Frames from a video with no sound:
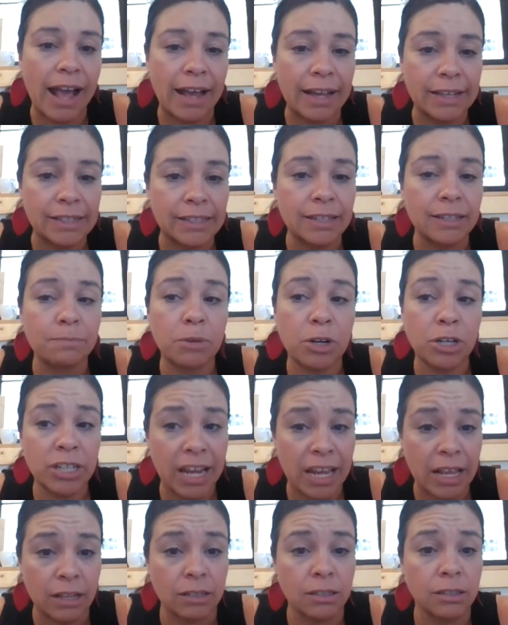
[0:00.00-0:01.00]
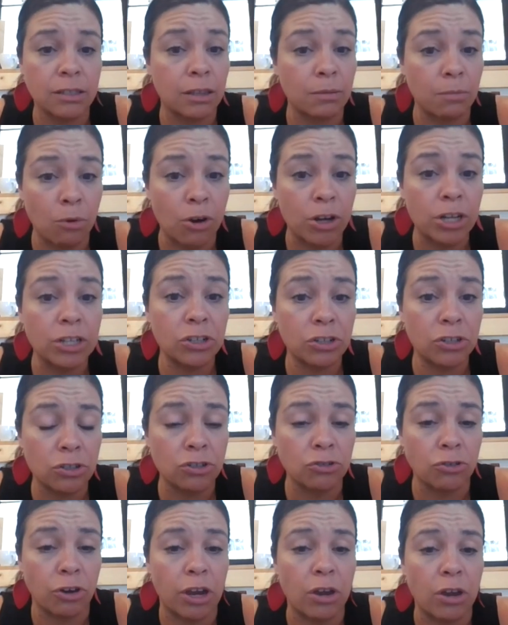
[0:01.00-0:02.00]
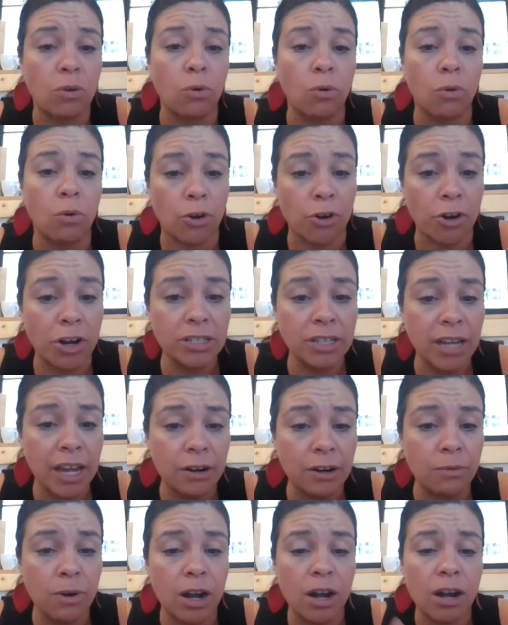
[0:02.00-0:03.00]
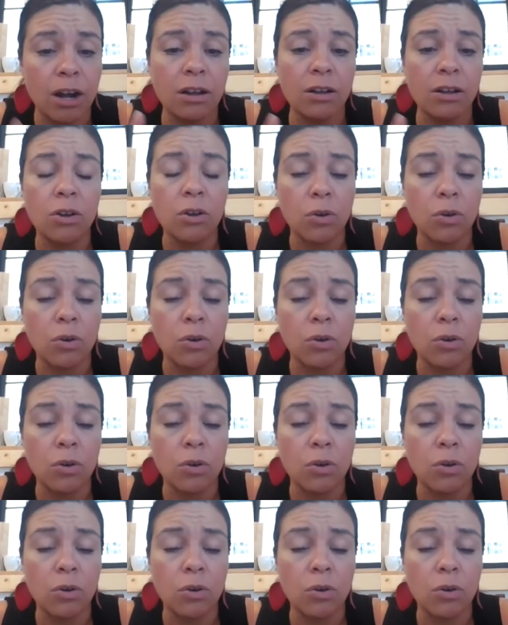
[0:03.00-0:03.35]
as it pertains to the mortgage industry, ordering title work,